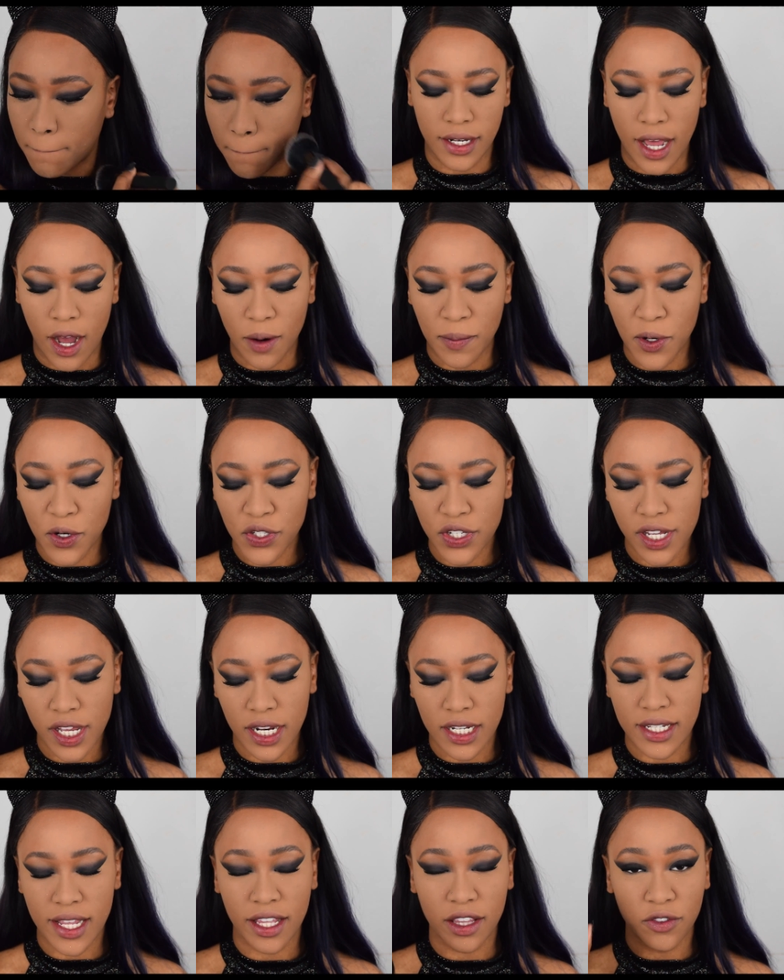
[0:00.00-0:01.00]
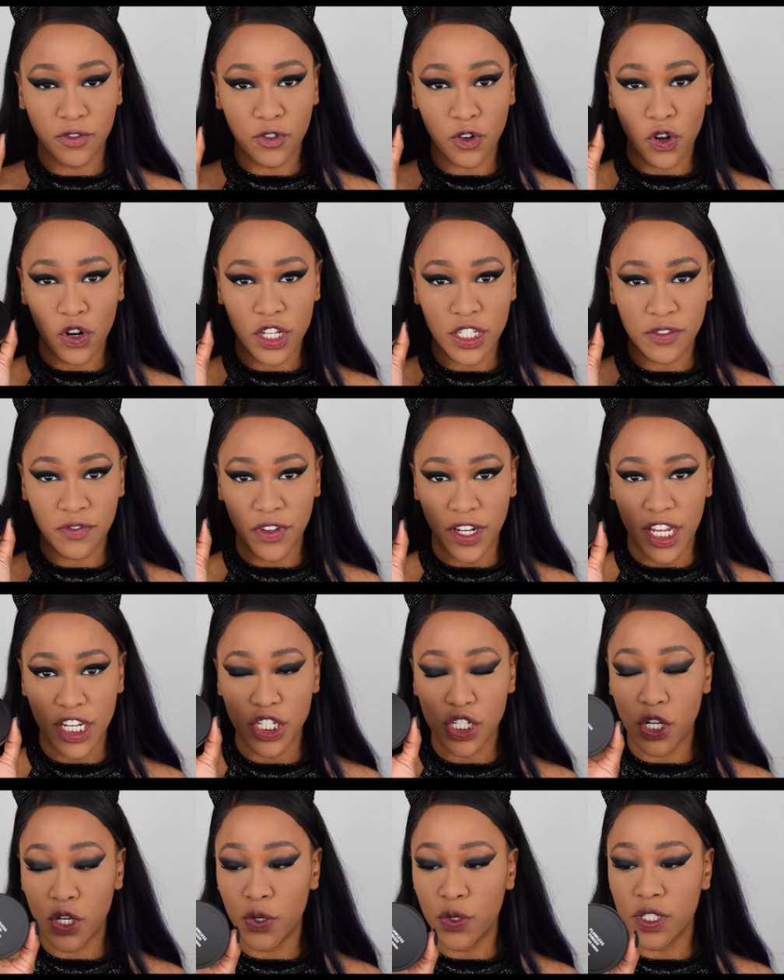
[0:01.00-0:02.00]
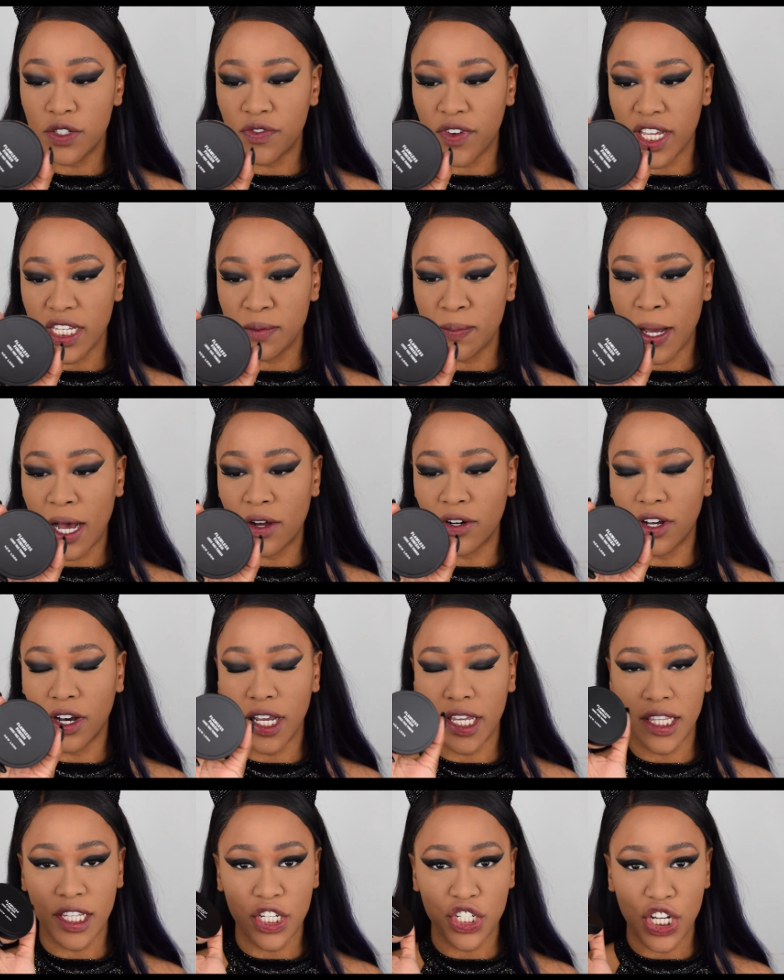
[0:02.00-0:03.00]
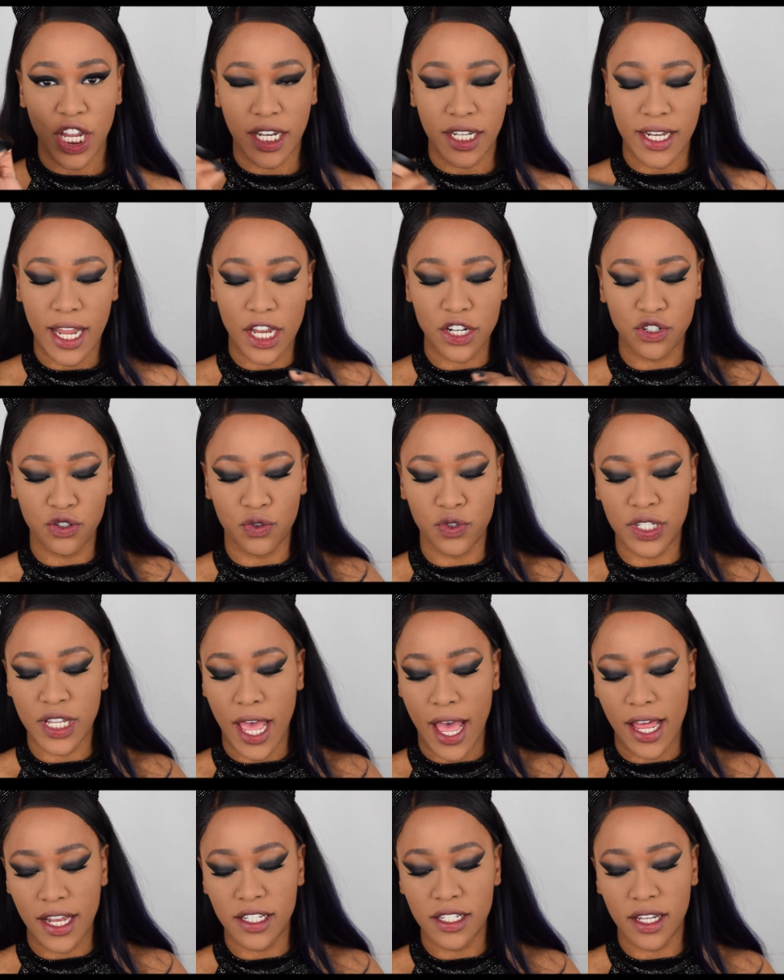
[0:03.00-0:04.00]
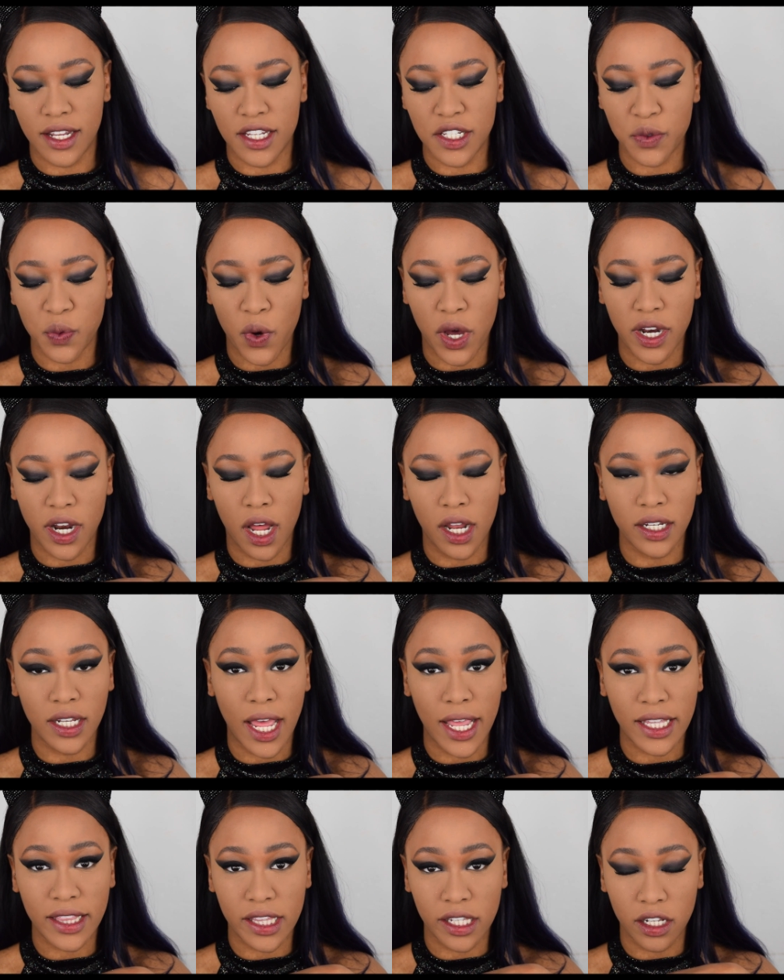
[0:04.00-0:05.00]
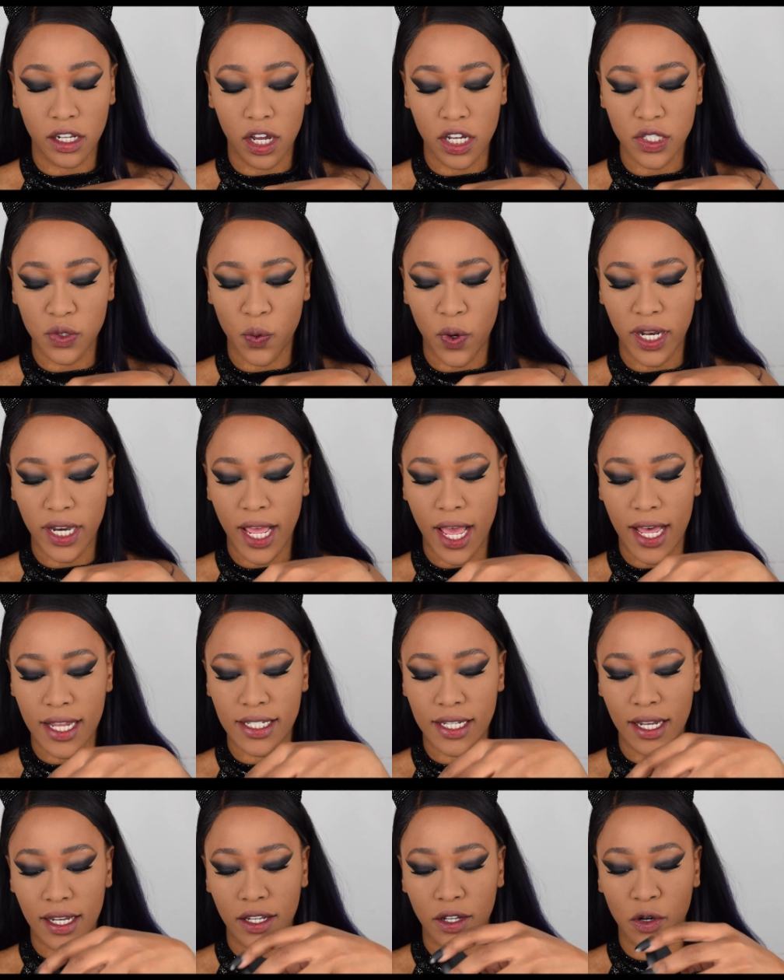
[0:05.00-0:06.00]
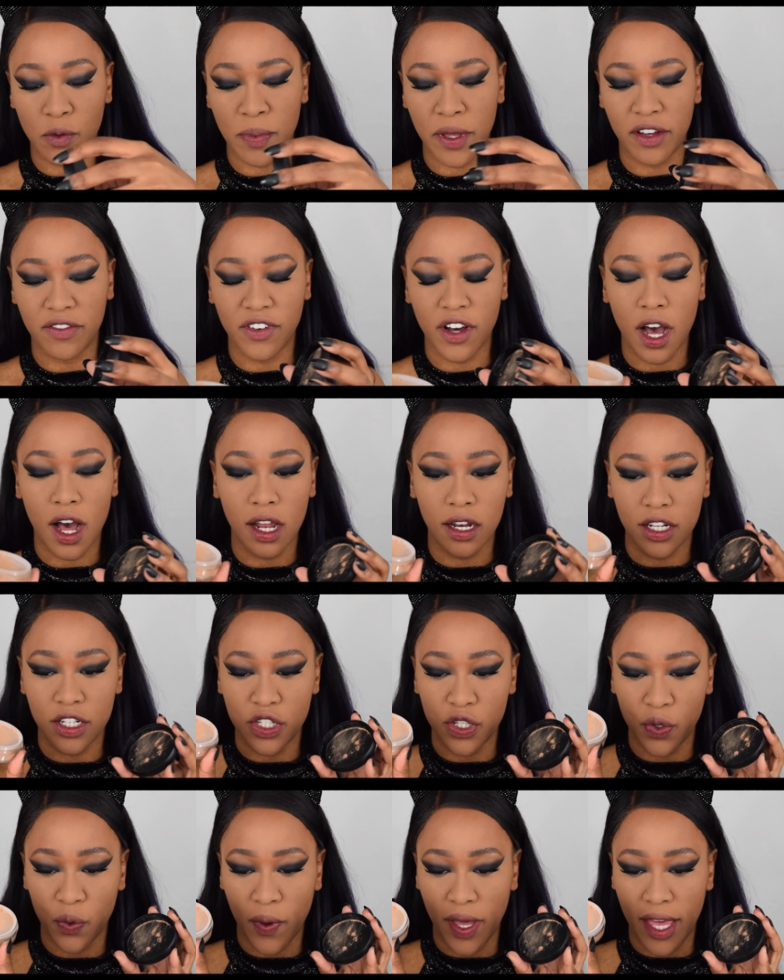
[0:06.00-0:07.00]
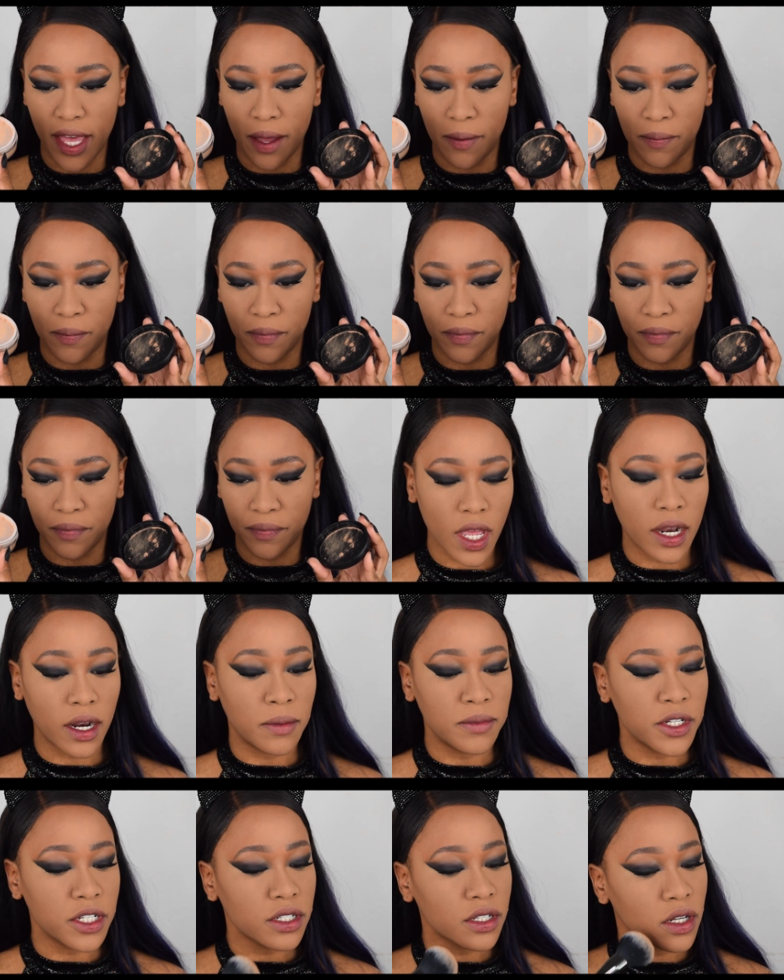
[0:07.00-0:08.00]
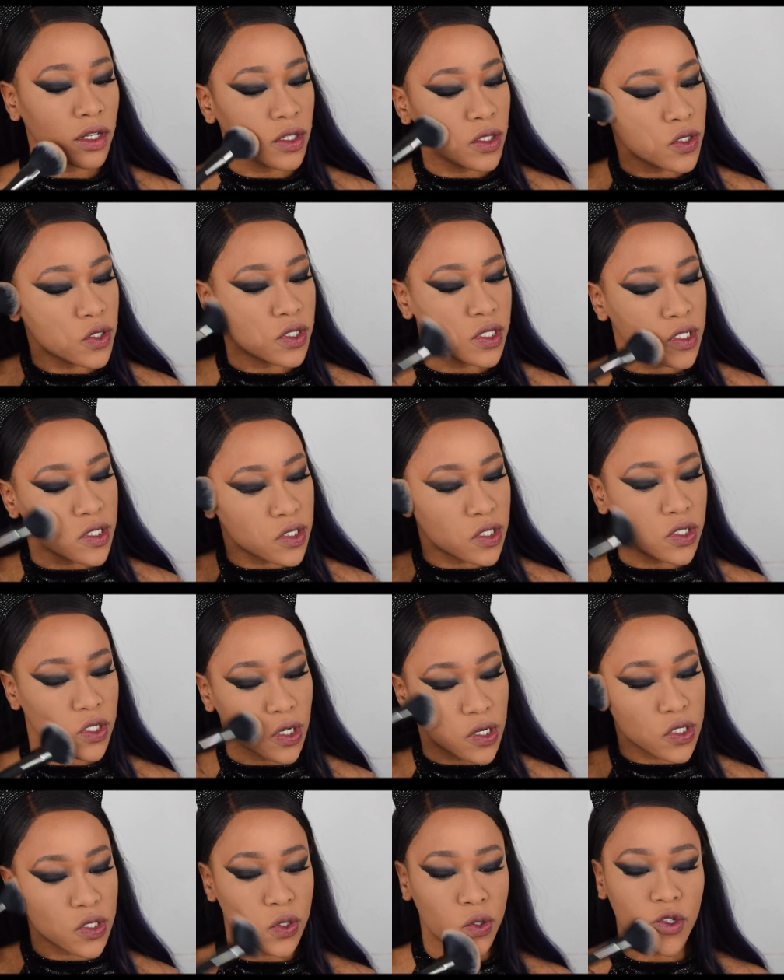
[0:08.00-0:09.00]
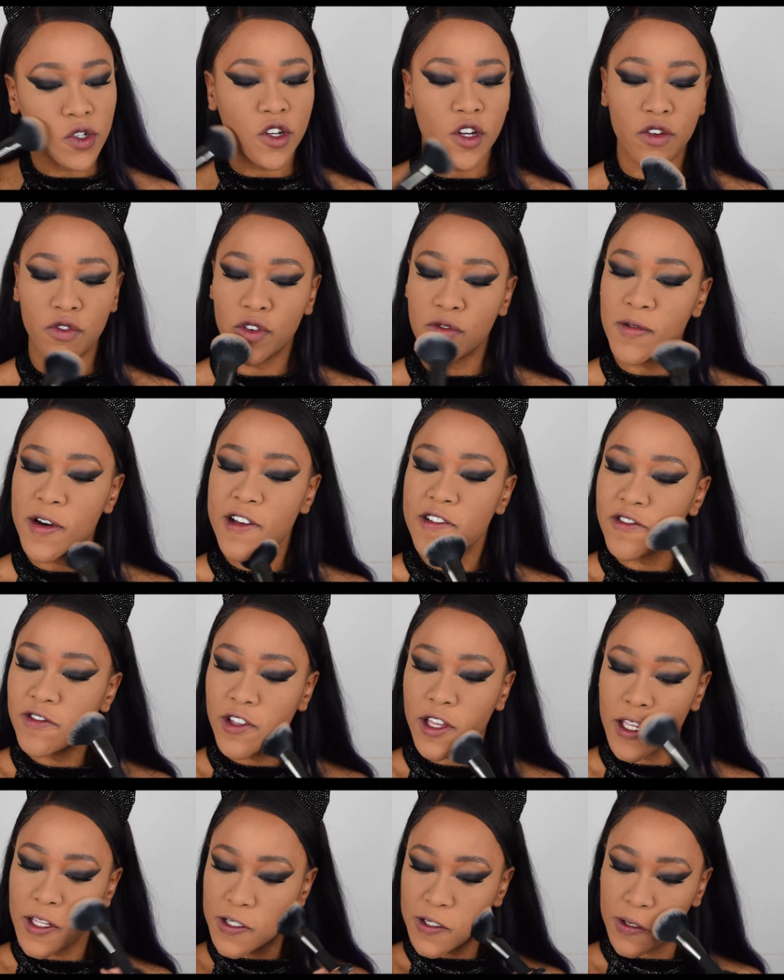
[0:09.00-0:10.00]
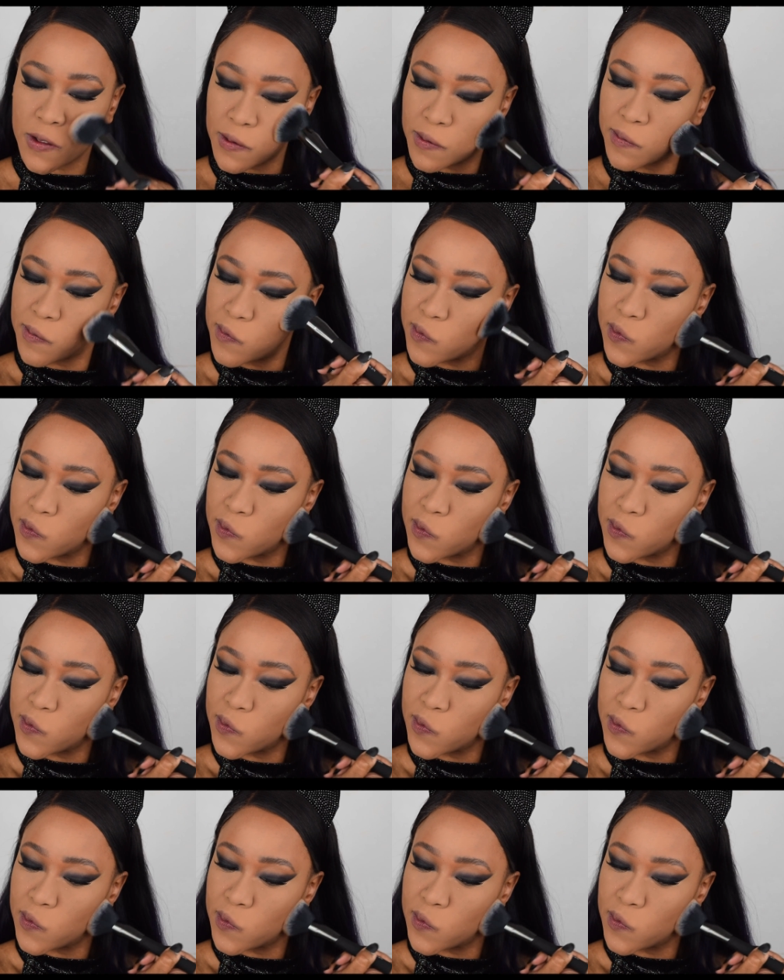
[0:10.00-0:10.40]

Now I'm also going to take the Flawless Finish Loose Face Powder in the shade Natural Tan. So this one, unlike the last one, has a little bit of colour to it. And I'm just going to use this to dust all over my face.